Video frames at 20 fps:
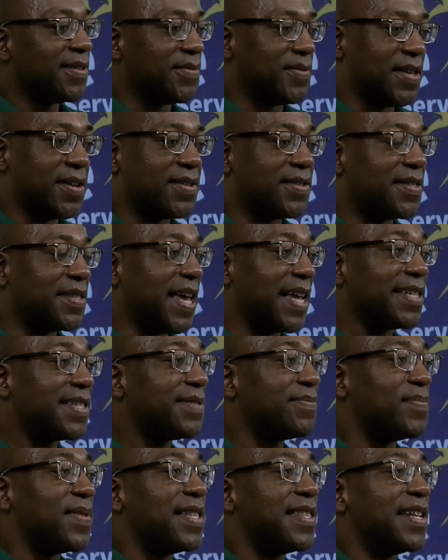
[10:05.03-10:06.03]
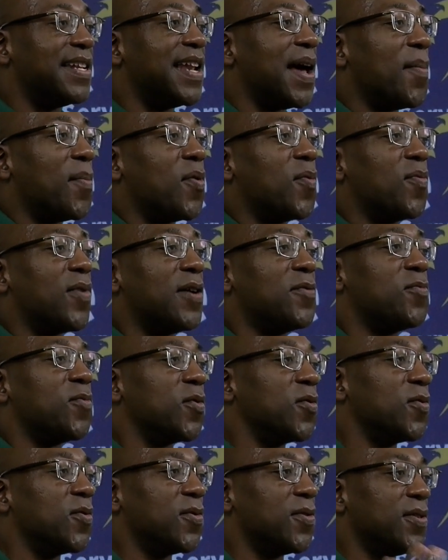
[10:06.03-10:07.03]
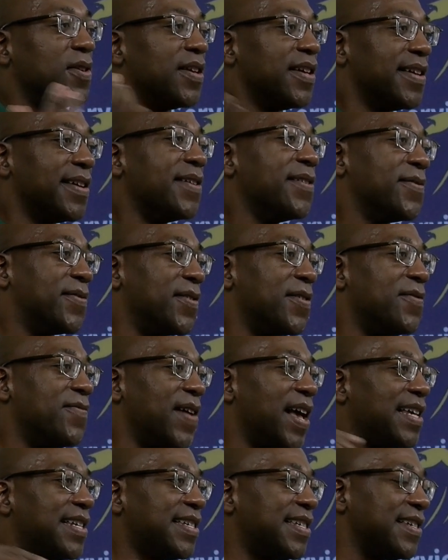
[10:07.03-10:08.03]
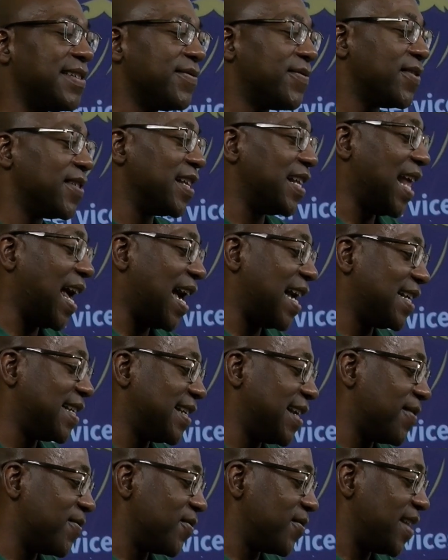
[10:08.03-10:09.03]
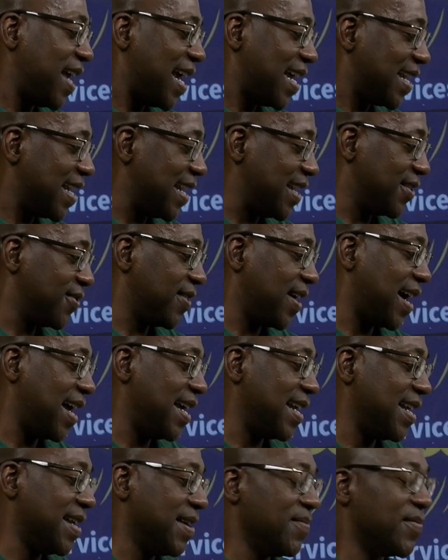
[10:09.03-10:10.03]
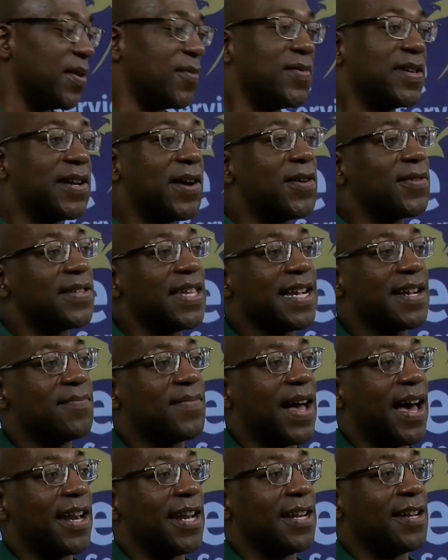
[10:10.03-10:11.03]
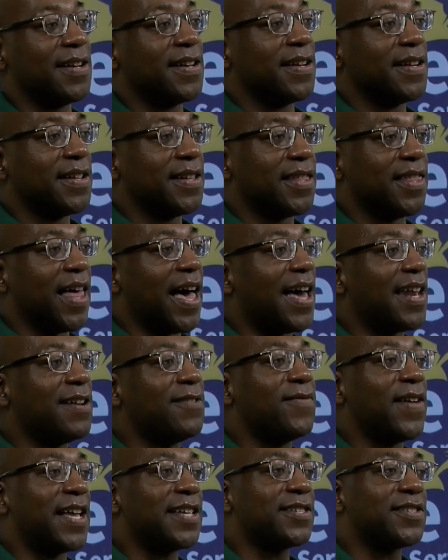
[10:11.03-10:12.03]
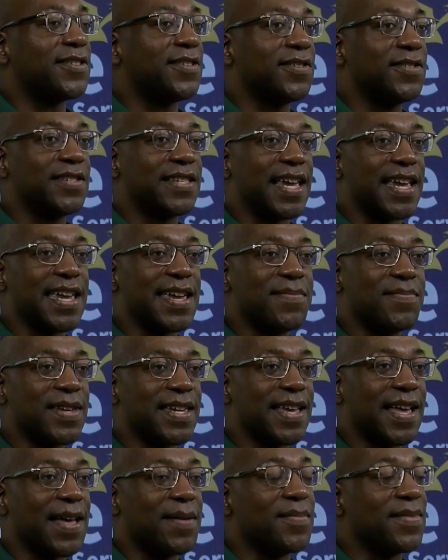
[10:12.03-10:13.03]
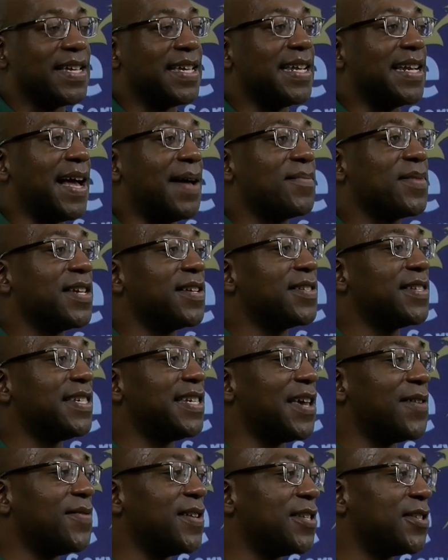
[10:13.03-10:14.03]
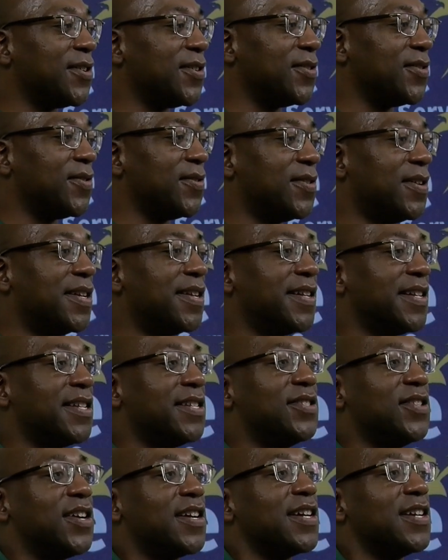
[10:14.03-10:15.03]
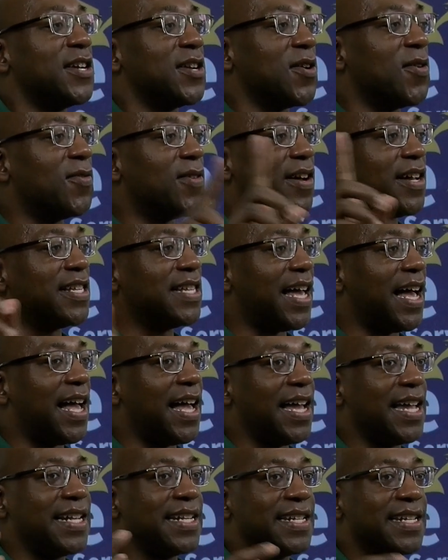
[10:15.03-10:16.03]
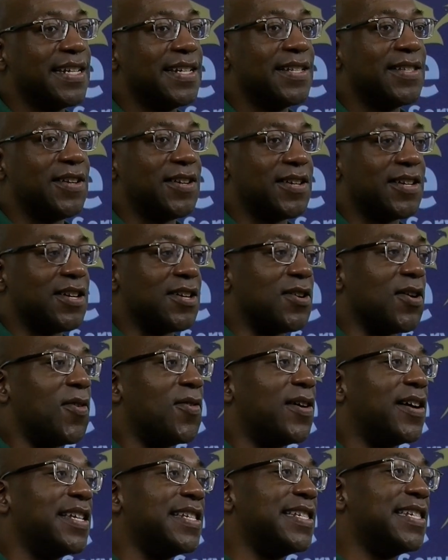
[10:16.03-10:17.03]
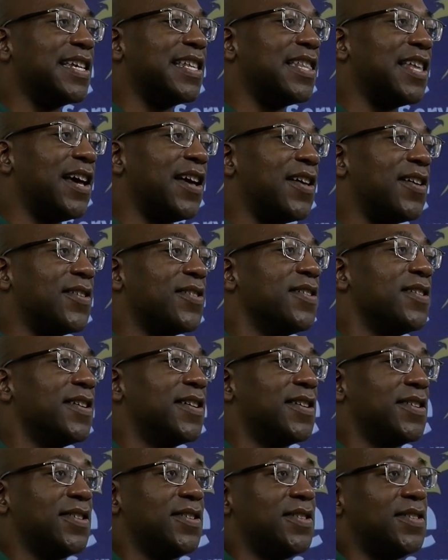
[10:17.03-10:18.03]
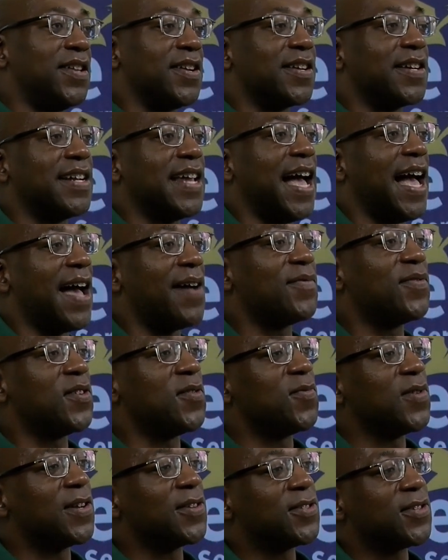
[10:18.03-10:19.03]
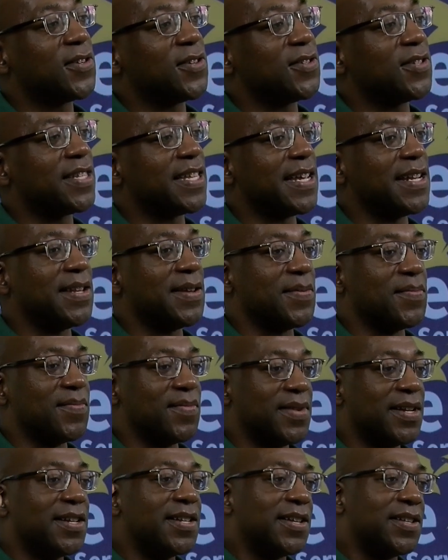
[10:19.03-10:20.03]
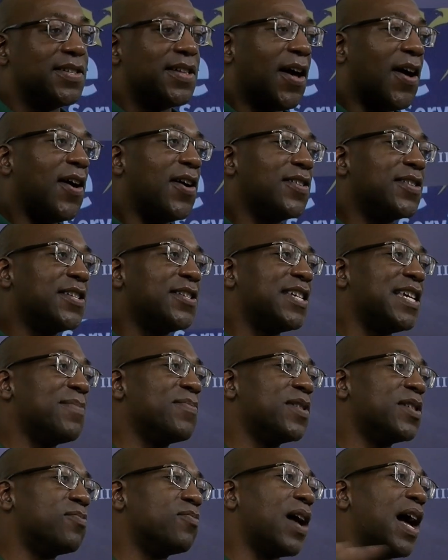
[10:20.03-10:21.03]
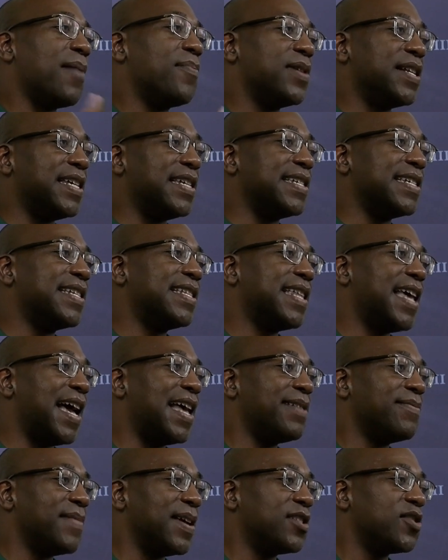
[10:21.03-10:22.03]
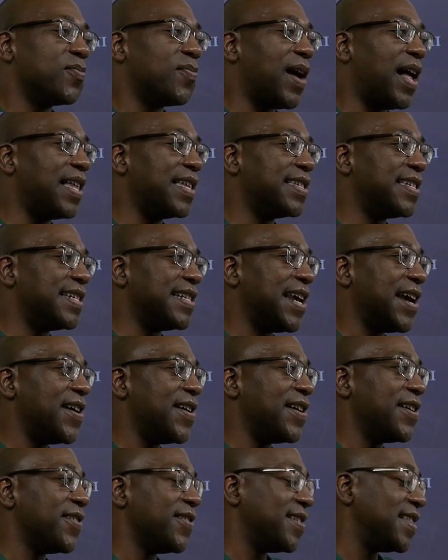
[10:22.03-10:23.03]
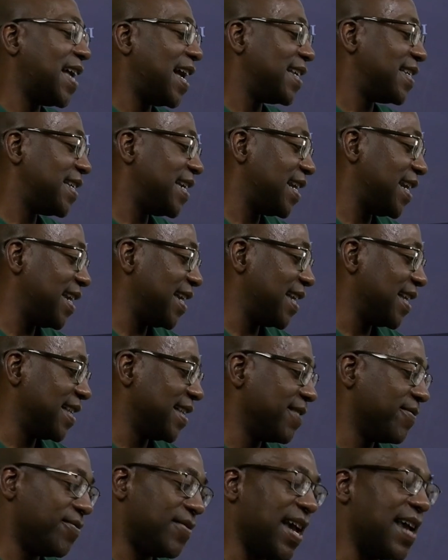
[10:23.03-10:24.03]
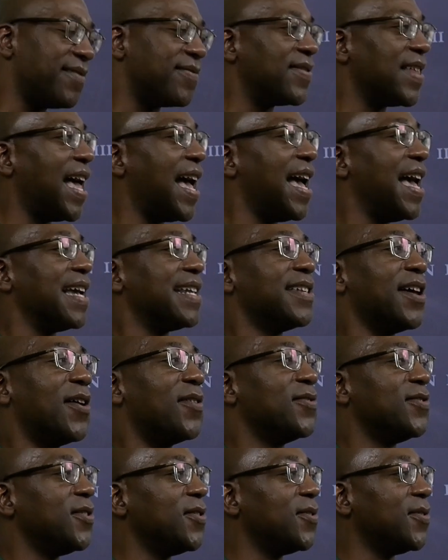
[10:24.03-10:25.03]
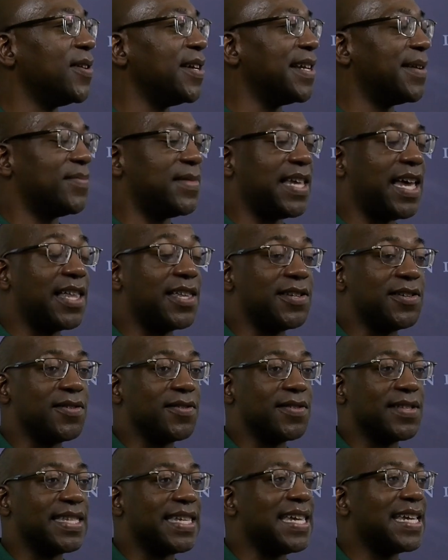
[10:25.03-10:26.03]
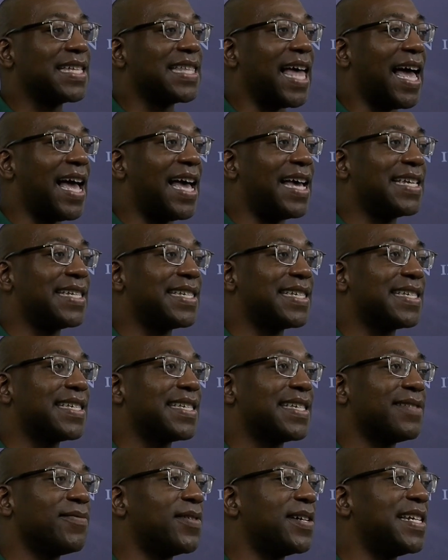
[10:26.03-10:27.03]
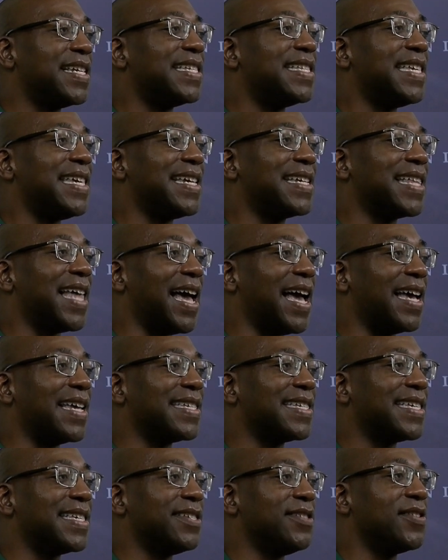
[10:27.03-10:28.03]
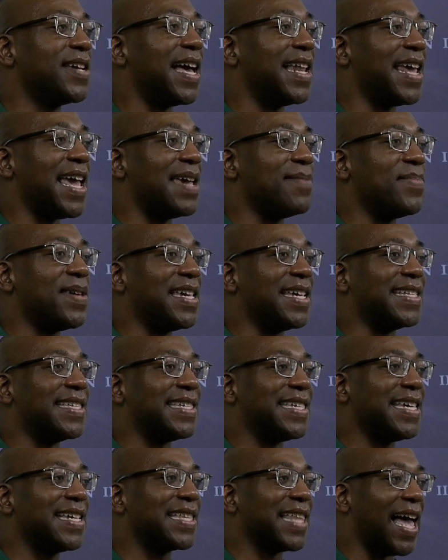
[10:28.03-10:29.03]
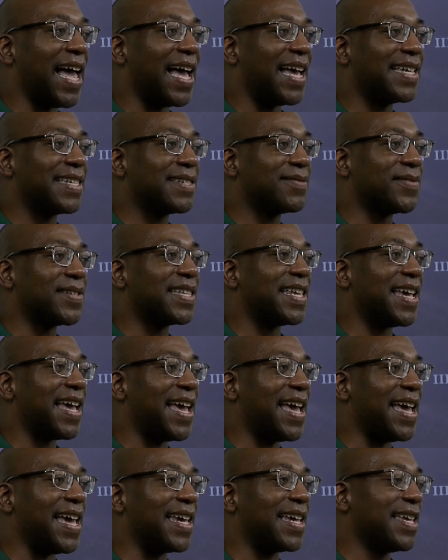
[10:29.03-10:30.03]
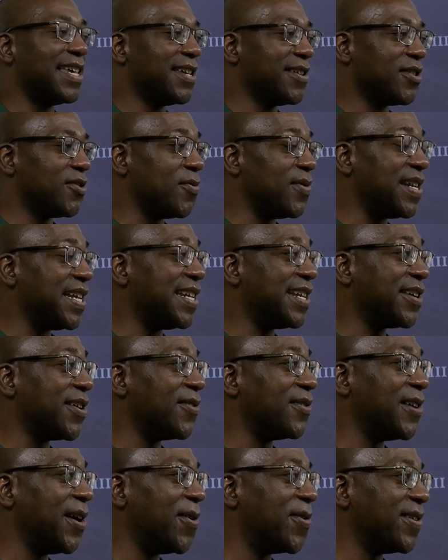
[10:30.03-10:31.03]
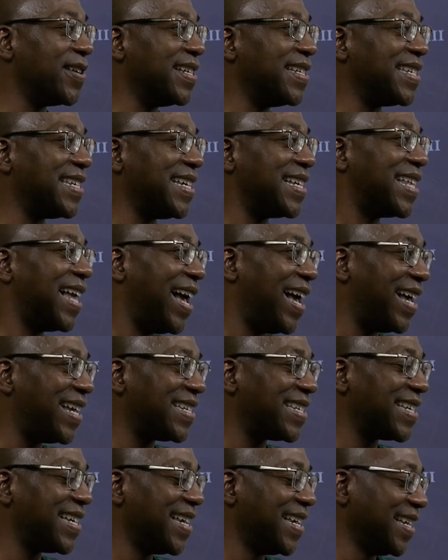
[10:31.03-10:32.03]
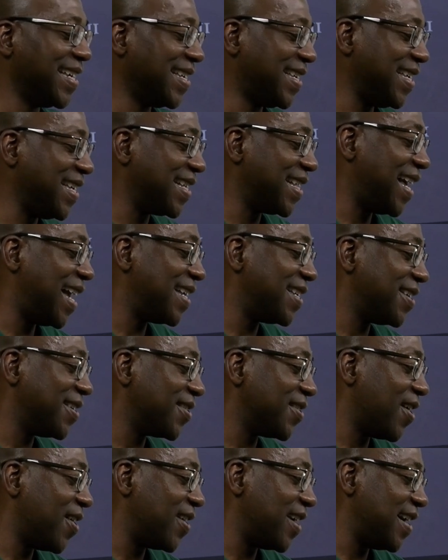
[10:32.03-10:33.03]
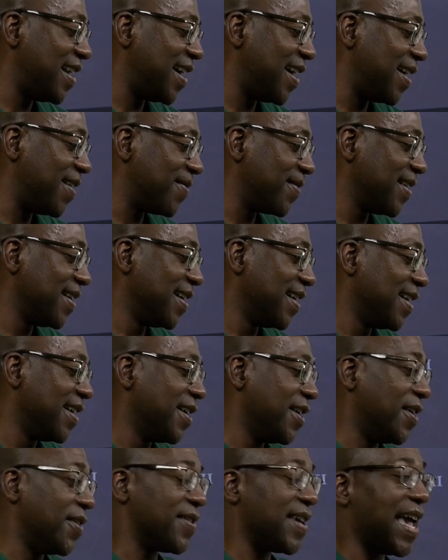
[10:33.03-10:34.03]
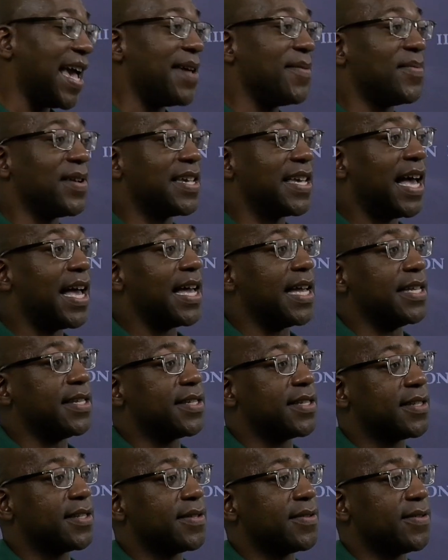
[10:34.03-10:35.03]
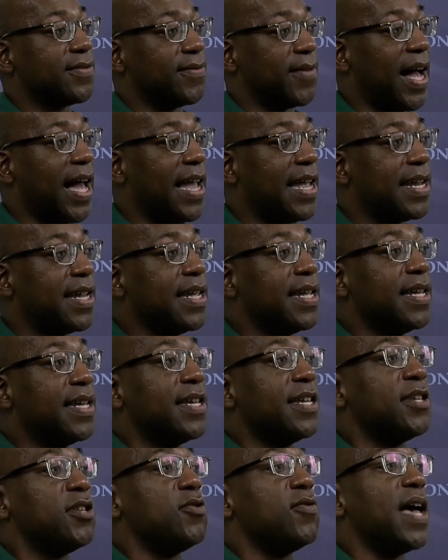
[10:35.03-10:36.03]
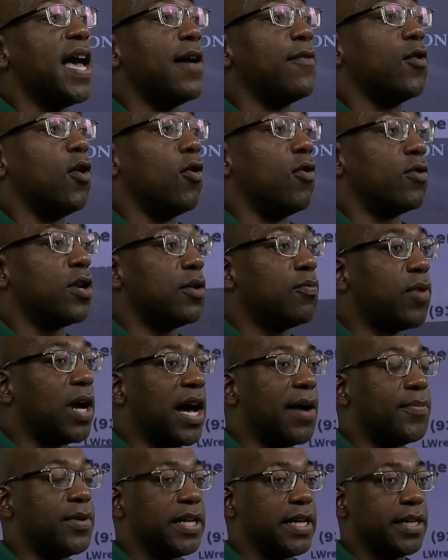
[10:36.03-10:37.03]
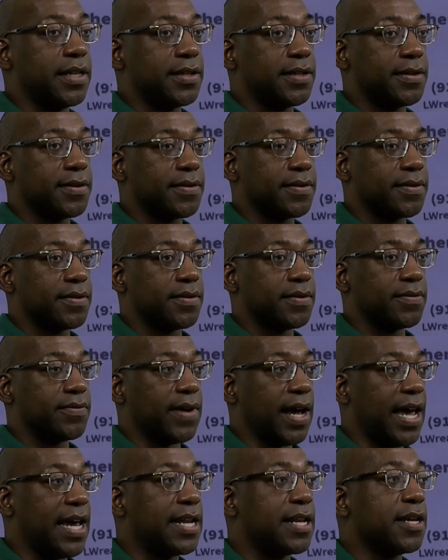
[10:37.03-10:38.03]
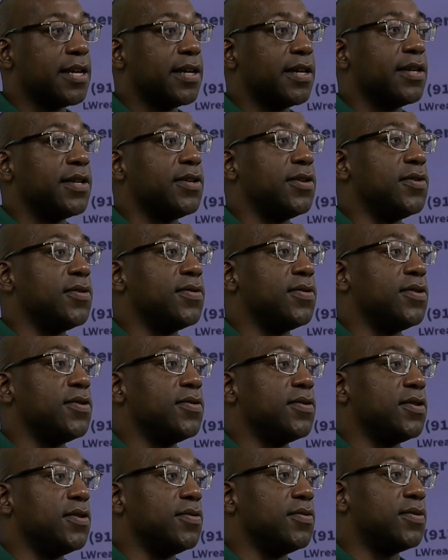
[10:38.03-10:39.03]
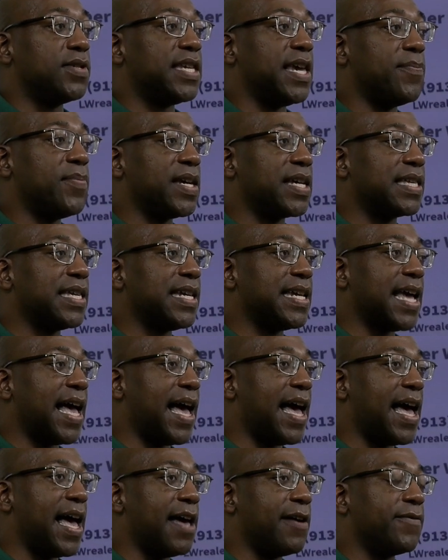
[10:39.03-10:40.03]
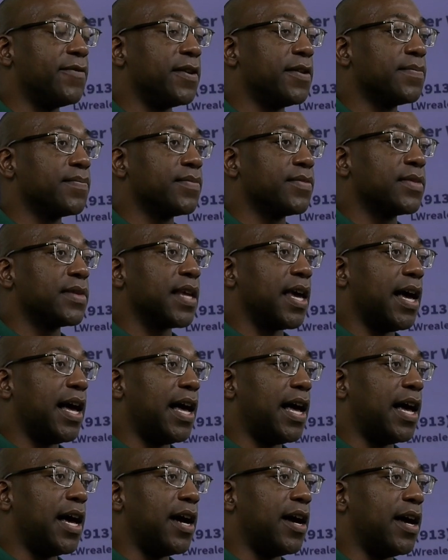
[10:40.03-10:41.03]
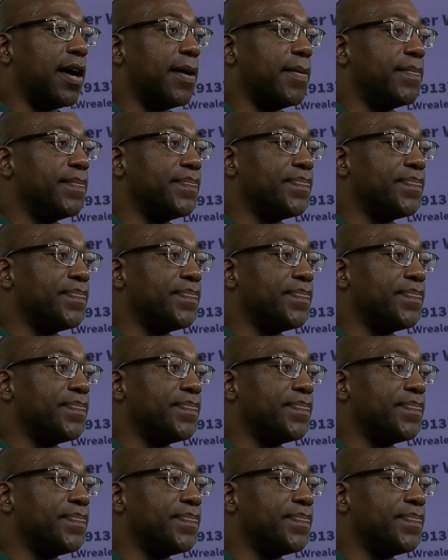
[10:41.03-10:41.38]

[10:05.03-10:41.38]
That's been the number 1 rule for investing for the last several decades, right? But we don't think about it. A lot of investors, they hit me up, and I'm guilty of it too. They're gonna go online, they're gonna go on Zillow, they're gonna have their realtors send them all the cheapest properties in that metropolitan area or in that city. Red flag, don't do it. I'm telling you, D class, what is D class? You got A, B, and C class, what the heck? Do we need to go lower than C class? C class is hard enough, okay? Because, right, you have older properties, right? You typically have a